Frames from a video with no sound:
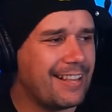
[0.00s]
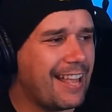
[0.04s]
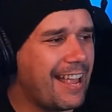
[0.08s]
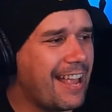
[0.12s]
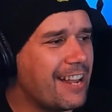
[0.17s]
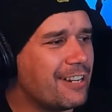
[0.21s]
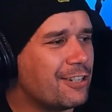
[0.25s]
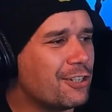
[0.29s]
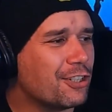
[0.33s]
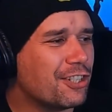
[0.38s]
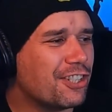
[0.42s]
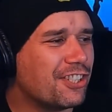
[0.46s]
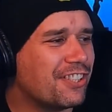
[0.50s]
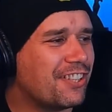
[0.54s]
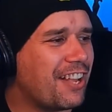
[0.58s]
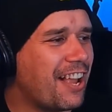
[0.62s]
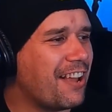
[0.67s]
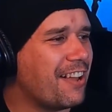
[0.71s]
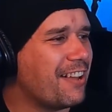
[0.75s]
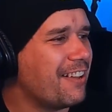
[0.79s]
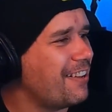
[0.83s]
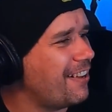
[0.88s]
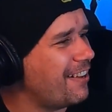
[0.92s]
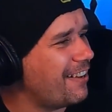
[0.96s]
It just...
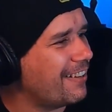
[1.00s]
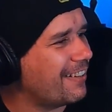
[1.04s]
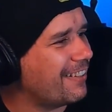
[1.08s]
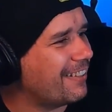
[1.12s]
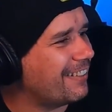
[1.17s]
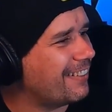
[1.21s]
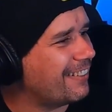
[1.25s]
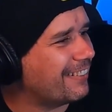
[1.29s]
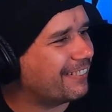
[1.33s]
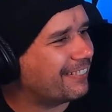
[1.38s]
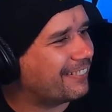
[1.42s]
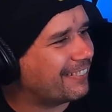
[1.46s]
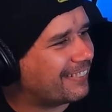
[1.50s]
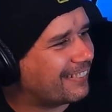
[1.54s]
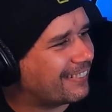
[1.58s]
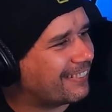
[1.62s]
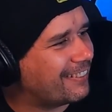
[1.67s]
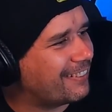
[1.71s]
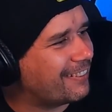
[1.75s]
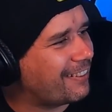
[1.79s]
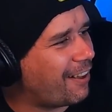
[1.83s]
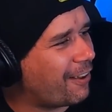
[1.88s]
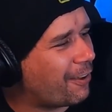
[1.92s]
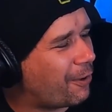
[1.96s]

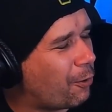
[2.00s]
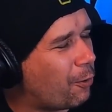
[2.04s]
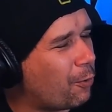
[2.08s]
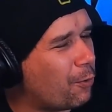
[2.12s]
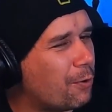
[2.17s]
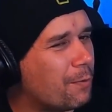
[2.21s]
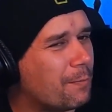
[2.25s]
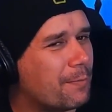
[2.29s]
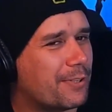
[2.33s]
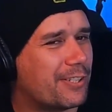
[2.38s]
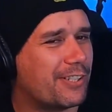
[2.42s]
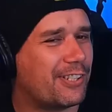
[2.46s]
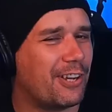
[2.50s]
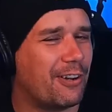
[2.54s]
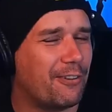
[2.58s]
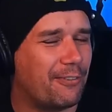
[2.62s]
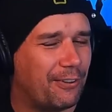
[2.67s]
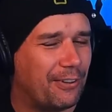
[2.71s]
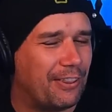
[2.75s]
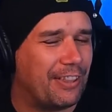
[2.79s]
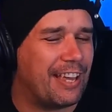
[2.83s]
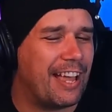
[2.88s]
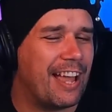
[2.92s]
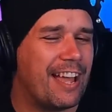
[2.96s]
I caught myself
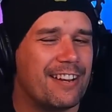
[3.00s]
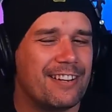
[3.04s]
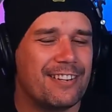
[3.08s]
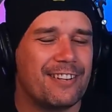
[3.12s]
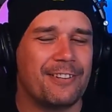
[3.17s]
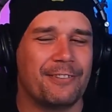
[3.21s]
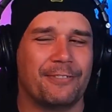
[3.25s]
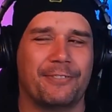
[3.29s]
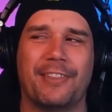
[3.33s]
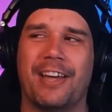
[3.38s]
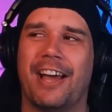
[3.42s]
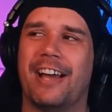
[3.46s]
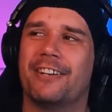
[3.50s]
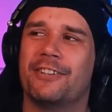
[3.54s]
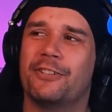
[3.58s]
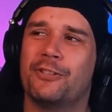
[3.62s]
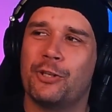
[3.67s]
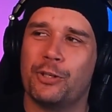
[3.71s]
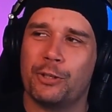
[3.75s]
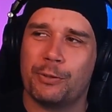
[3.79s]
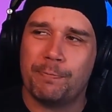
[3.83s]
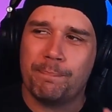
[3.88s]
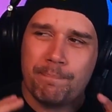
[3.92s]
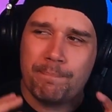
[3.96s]
at the end of that
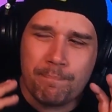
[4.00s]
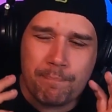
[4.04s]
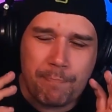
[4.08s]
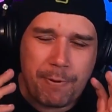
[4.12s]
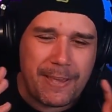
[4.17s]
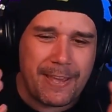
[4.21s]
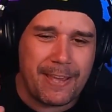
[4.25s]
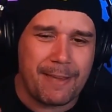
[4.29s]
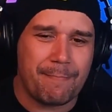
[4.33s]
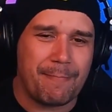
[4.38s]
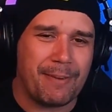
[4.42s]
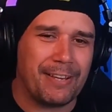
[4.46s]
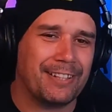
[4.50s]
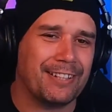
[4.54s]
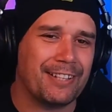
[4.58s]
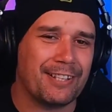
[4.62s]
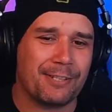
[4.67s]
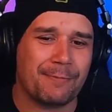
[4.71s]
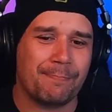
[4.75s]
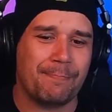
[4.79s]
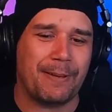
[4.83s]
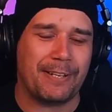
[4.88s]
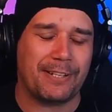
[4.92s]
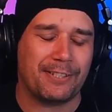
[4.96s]
just beaming
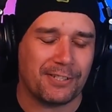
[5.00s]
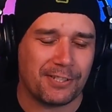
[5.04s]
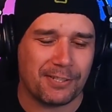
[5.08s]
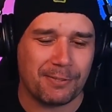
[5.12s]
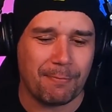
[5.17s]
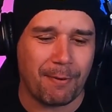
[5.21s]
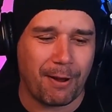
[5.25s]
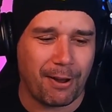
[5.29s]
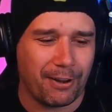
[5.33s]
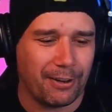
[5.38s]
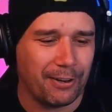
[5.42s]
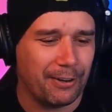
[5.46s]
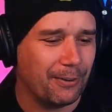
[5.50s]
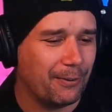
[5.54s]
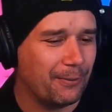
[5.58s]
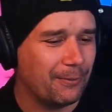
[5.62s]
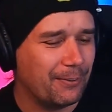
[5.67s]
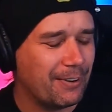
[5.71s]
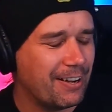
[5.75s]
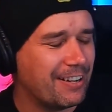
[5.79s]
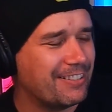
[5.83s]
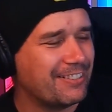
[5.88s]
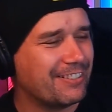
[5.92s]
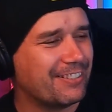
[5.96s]
this big
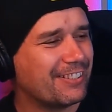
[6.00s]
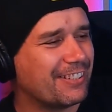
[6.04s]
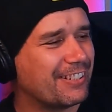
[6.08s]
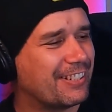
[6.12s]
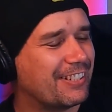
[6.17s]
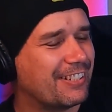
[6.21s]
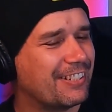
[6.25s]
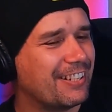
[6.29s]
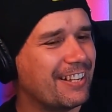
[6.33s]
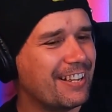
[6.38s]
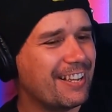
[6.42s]
smile and just...